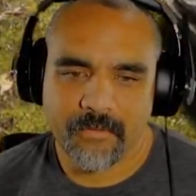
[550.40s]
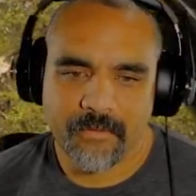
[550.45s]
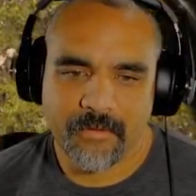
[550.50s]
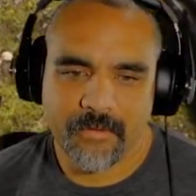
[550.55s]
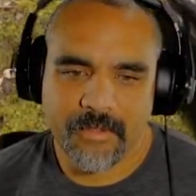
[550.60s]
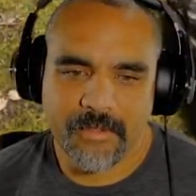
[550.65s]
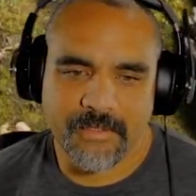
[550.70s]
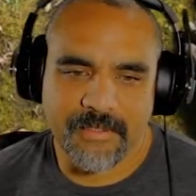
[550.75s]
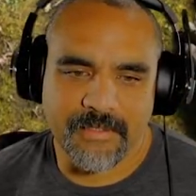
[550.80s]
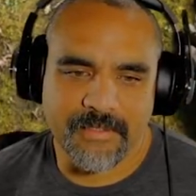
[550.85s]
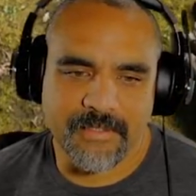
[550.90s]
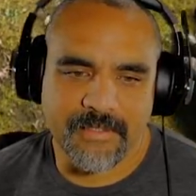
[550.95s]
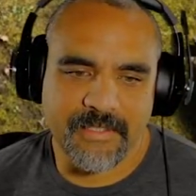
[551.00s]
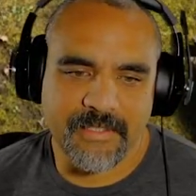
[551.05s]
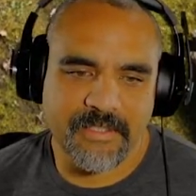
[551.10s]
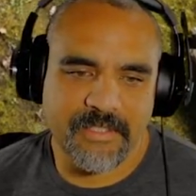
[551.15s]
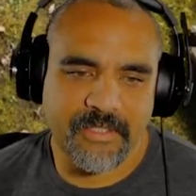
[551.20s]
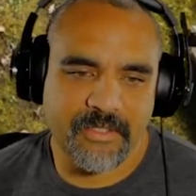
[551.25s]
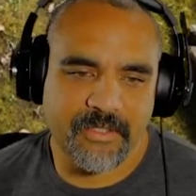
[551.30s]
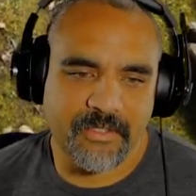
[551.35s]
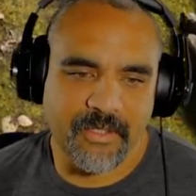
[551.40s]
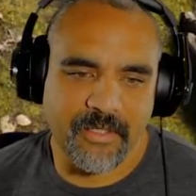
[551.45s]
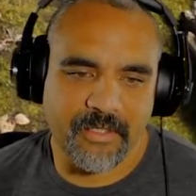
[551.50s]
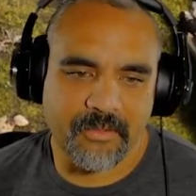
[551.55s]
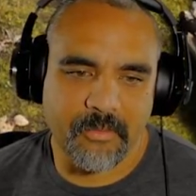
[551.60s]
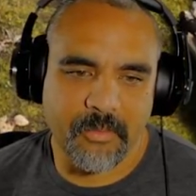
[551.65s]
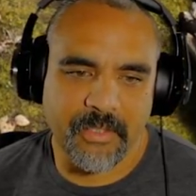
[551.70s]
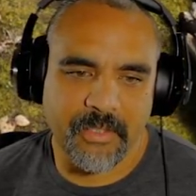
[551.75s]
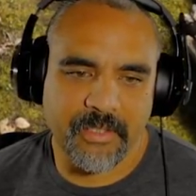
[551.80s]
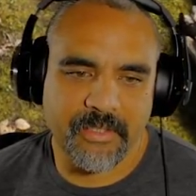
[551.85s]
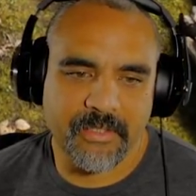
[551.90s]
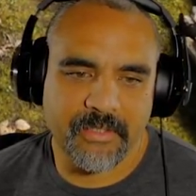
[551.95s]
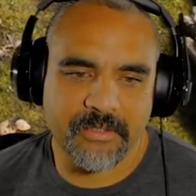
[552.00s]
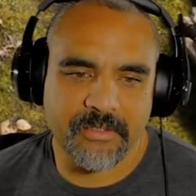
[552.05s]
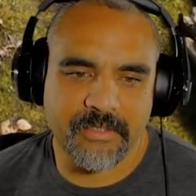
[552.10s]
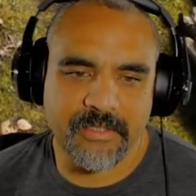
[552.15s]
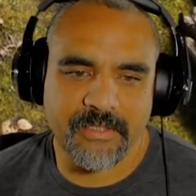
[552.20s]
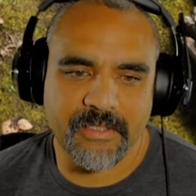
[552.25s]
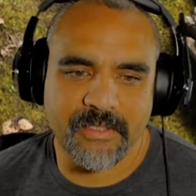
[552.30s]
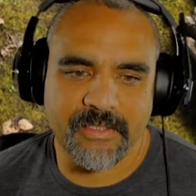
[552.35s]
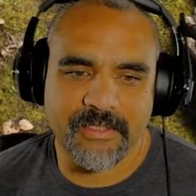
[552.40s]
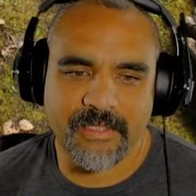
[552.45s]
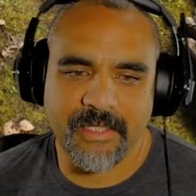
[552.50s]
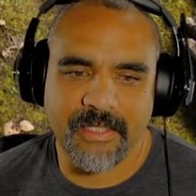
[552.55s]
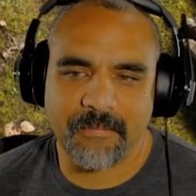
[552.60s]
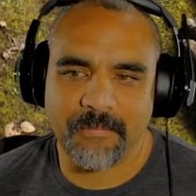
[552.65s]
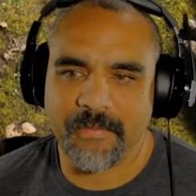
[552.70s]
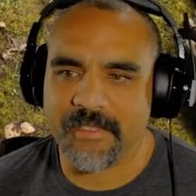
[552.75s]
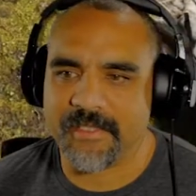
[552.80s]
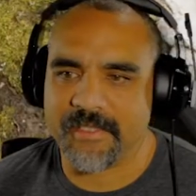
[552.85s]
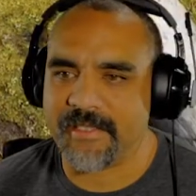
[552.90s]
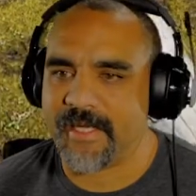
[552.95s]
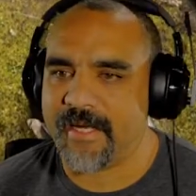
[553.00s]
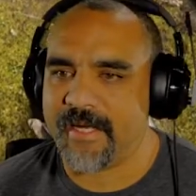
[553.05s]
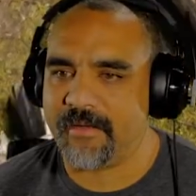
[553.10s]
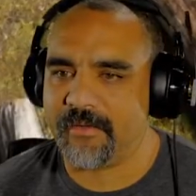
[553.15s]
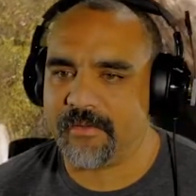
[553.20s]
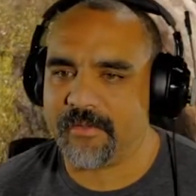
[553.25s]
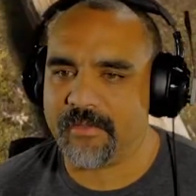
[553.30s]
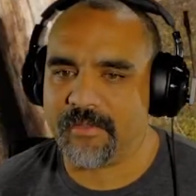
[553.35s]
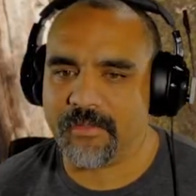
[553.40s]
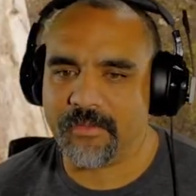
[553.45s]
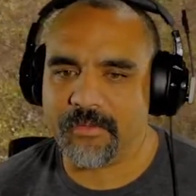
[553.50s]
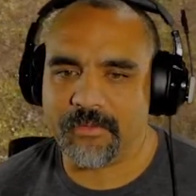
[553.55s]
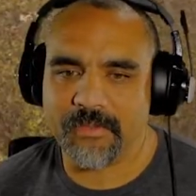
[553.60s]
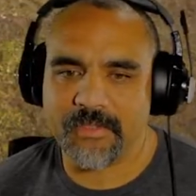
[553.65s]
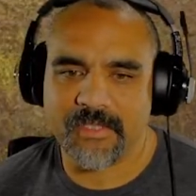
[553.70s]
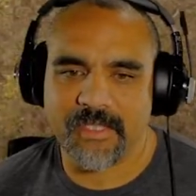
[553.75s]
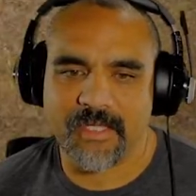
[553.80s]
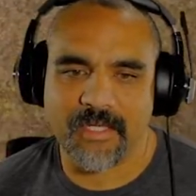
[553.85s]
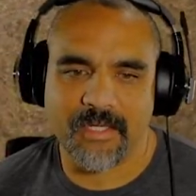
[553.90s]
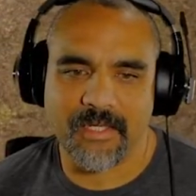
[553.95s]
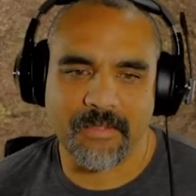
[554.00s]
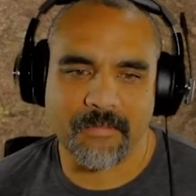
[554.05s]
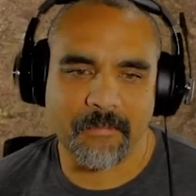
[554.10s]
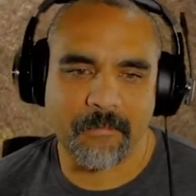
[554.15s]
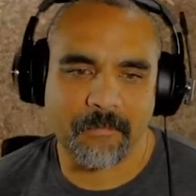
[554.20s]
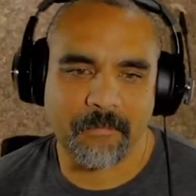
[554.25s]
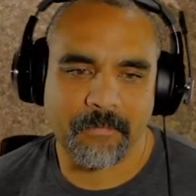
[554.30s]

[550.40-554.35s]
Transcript: Because it's easier and quicker to just keep this out the whole time.